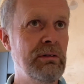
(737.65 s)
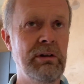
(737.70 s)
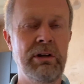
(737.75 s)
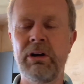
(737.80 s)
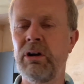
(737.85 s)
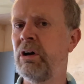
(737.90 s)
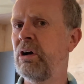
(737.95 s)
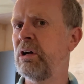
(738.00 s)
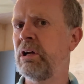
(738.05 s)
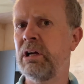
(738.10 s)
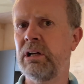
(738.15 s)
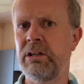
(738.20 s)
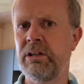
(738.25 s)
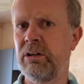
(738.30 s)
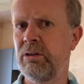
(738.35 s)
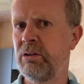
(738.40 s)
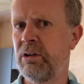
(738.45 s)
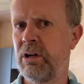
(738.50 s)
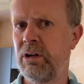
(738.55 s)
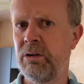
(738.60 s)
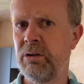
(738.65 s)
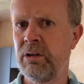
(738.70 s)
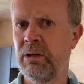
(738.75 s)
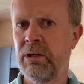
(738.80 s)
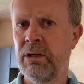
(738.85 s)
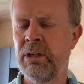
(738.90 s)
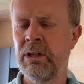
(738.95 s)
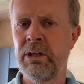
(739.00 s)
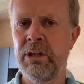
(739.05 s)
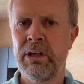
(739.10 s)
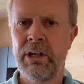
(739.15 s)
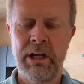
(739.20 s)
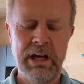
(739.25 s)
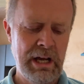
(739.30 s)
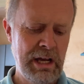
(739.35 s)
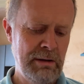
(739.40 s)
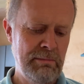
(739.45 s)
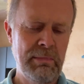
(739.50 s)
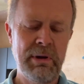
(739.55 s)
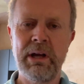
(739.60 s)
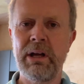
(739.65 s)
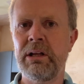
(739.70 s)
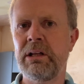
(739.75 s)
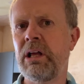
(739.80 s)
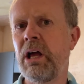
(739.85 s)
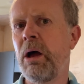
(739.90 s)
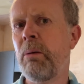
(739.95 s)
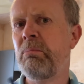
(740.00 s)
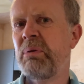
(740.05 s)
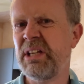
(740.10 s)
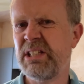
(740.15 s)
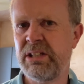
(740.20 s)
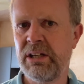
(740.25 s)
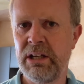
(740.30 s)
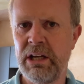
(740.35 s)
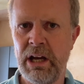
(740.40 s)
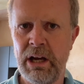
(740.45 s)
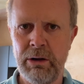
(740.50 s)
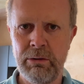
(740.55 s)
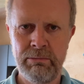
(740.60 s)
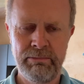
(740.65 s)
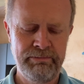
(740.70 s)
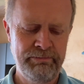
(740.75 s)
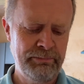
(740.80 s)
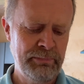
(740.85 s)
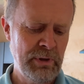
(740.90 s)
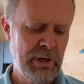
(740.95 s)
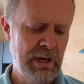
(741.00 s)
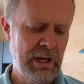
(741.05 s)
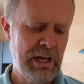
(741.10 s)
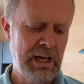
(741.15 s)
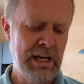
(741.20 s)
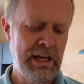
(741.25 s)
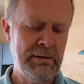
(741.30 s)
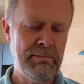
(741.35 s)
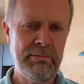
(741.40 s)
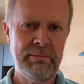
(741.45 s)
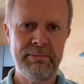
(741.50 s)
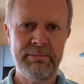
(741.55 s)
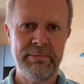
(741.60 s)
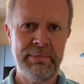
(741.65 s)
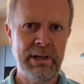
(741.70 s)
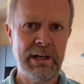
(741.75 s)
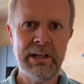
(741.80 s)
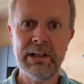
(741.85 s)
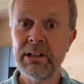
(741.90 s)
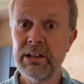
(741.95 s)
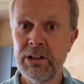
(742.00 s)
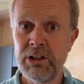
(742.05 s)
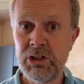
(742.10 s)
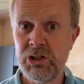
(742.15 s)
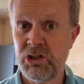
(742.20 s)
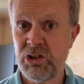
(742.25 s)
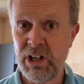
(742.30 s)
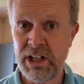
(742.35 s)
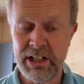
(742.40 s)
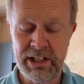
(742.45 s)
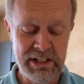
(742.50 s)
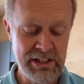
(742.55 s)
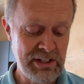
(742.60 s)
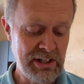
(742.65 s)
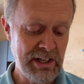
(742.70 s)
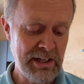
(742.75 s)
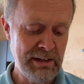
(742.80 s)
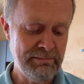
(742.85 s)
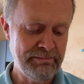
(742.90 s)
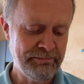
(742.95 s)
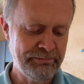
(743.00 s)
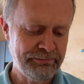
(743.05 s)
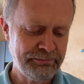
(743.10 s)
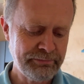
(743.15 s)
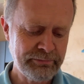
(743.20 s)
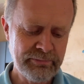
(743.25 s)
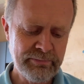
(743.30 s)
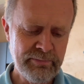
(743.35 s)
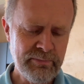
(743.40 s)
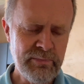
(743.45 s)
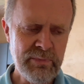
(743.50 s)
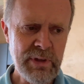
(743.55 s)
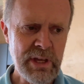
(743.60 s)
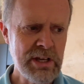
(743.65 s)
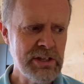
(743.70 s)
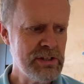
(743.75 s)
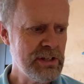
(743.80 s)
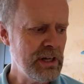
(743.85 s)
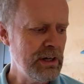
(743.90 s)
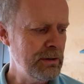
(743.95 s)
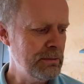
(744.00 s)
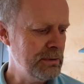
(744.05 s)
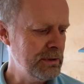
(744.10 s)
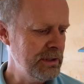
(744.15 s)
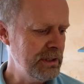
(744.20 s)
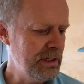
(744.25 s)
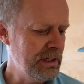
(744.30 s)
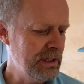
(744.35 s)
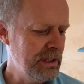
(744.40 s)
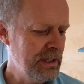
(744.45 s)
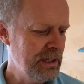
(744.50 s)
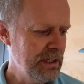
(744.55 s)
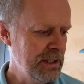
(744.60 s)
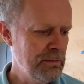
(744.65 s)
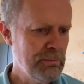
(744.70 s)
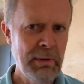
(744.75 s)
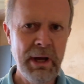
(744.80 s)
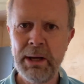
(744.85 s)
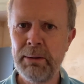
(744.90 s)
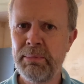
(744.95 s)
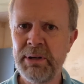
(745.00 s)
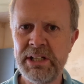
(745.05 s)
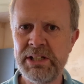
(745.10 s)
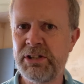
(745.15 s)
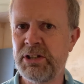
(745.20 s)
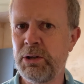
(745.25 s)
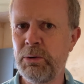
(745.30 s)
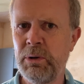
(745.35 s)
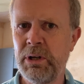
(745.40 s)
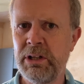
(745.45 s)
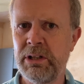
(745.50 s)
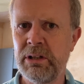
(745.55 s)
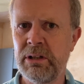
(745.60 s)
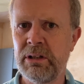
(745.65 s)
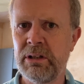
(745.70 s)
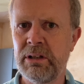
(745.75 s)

God, I don't know. A bit ago. I lose track of time. It's terrible, isn't it? Might have been 2 weeks.